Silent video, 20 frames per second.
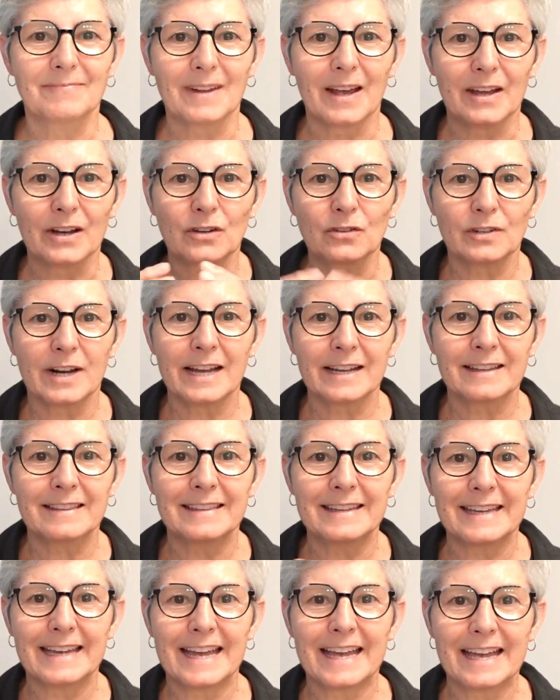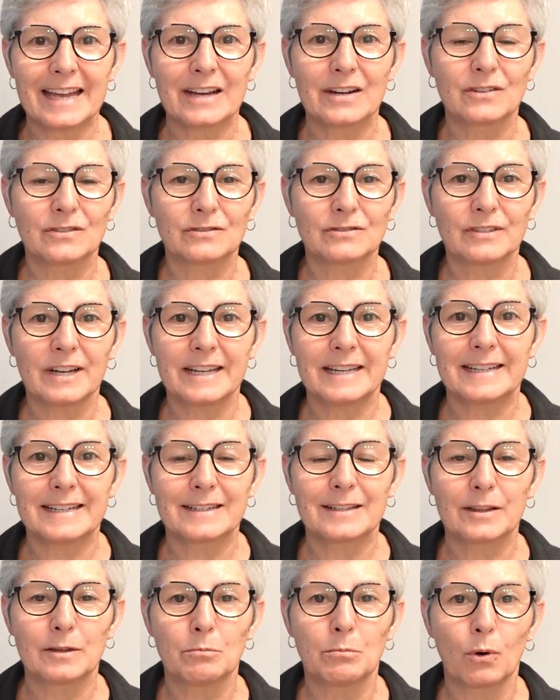I cracked the egg right
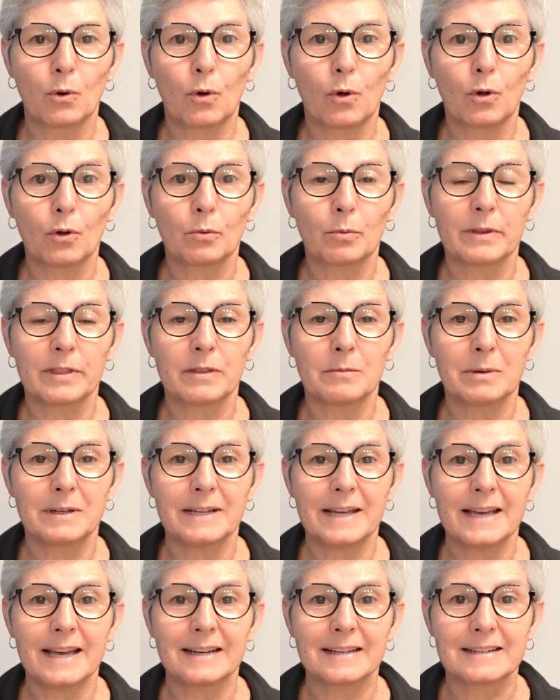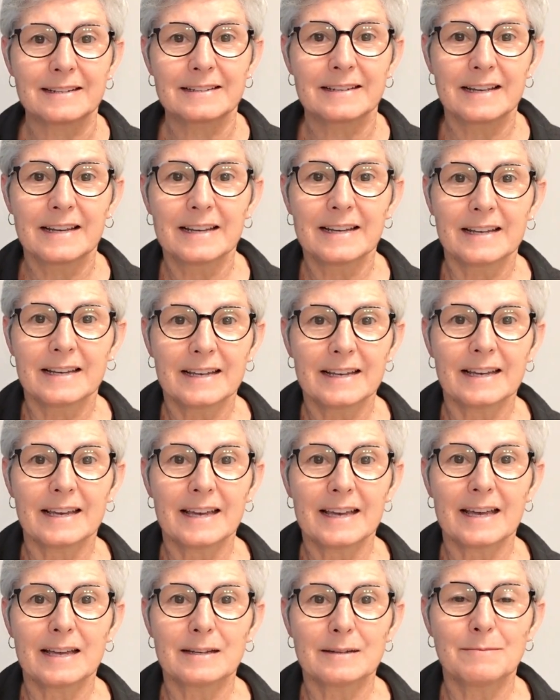into the bowl with the bananas
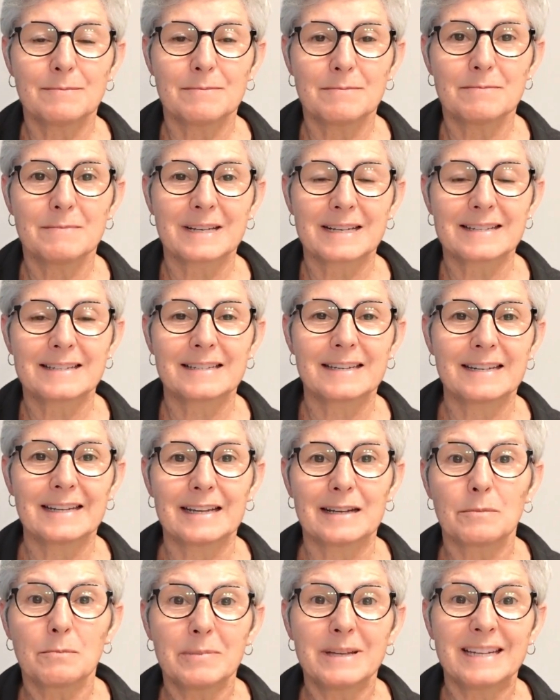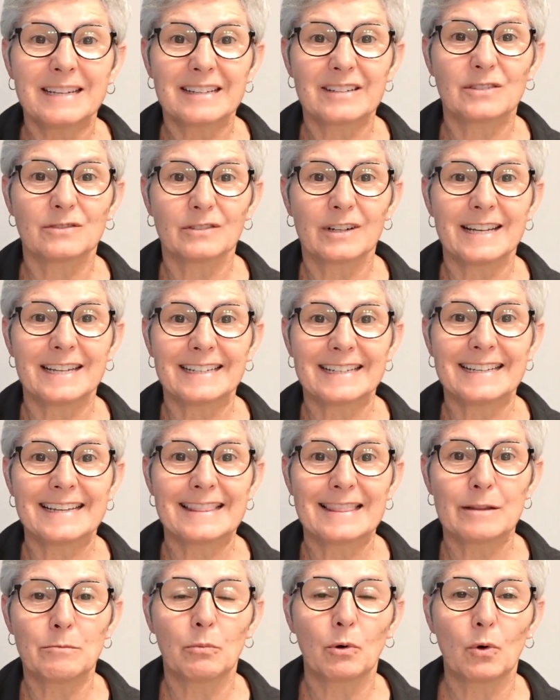and mixed it in, beat it right
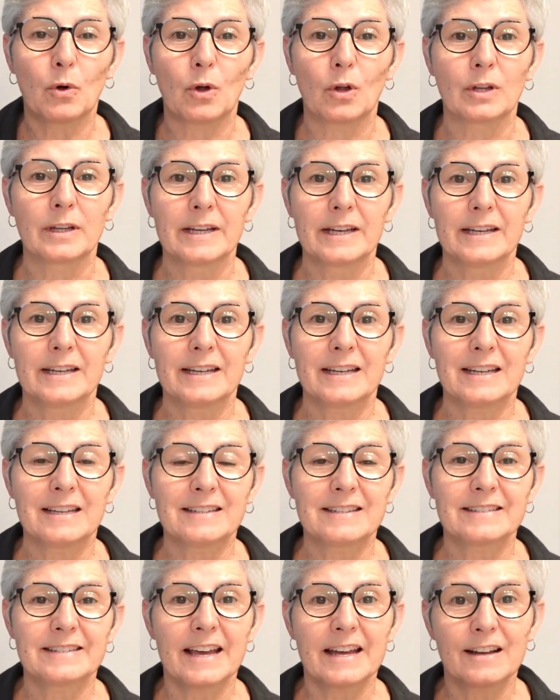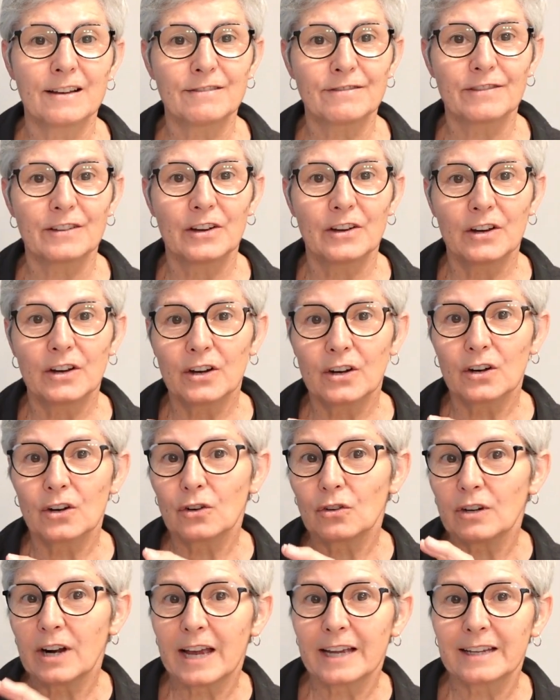in the bowl, instead of
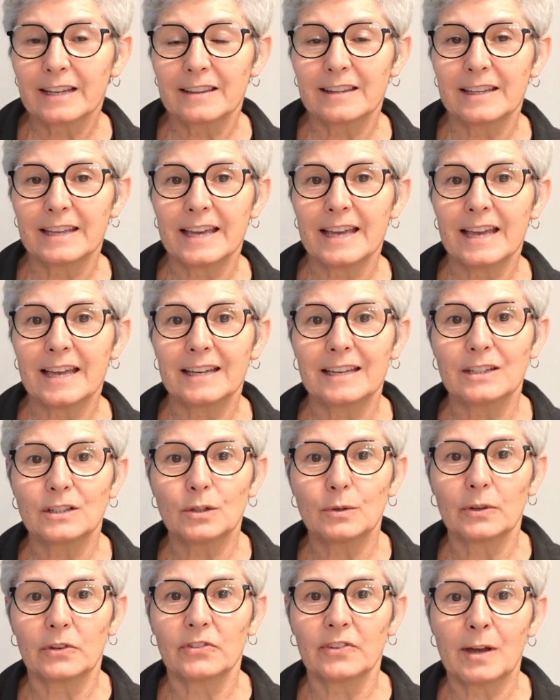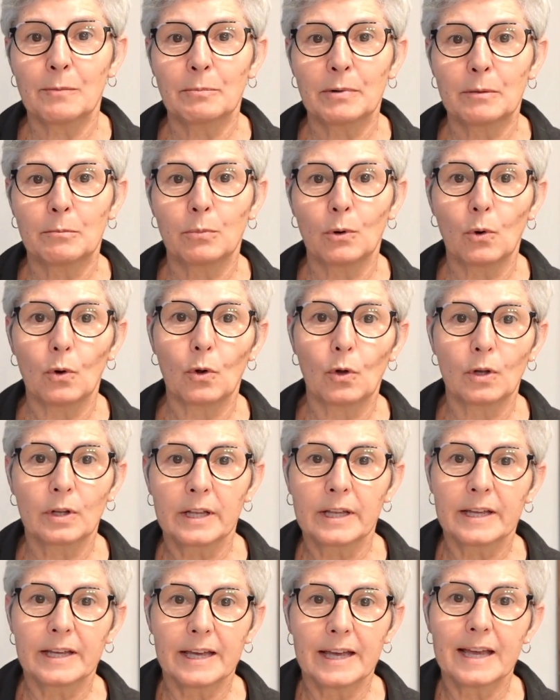cracking the egg into a separate bowl
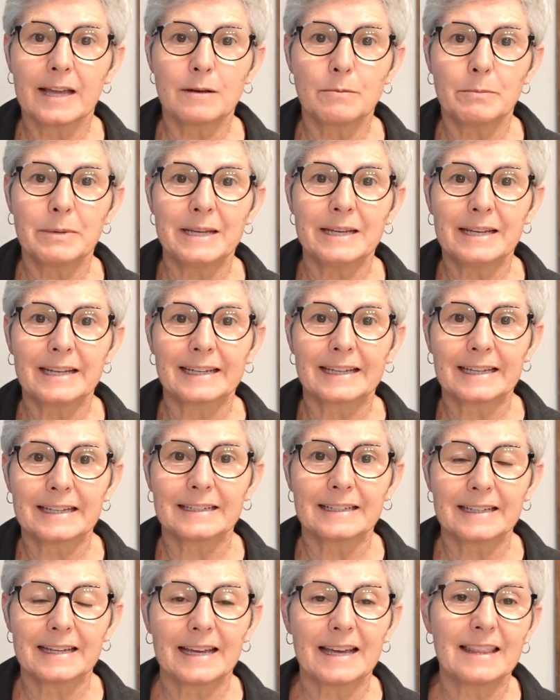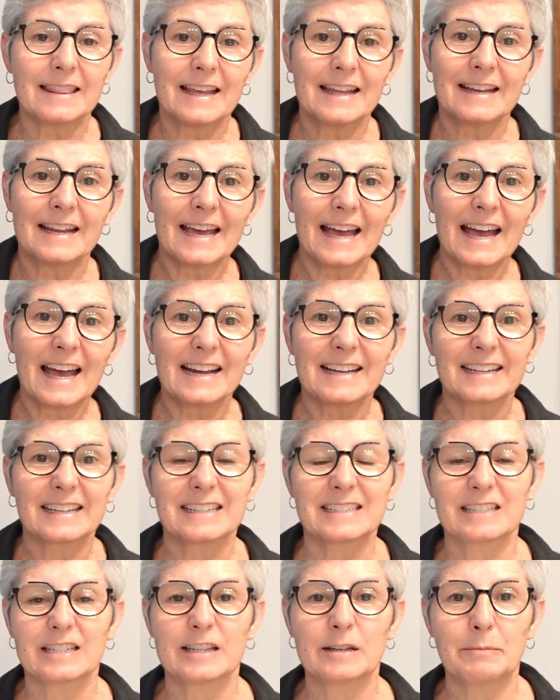and beating it and then adding
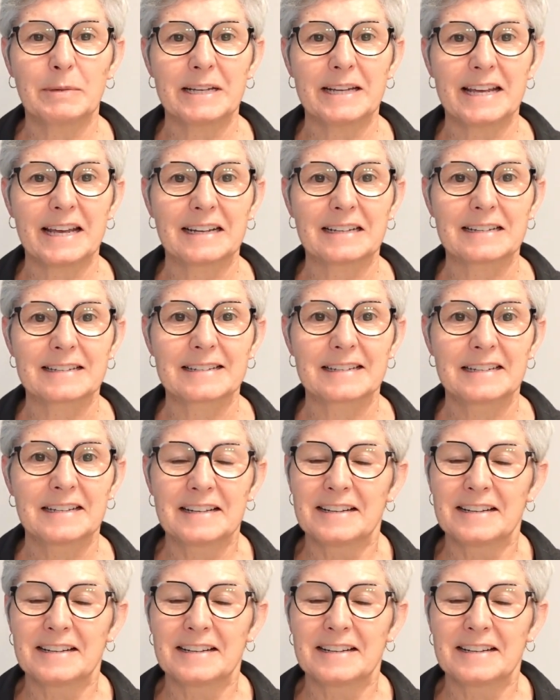it to the bananas.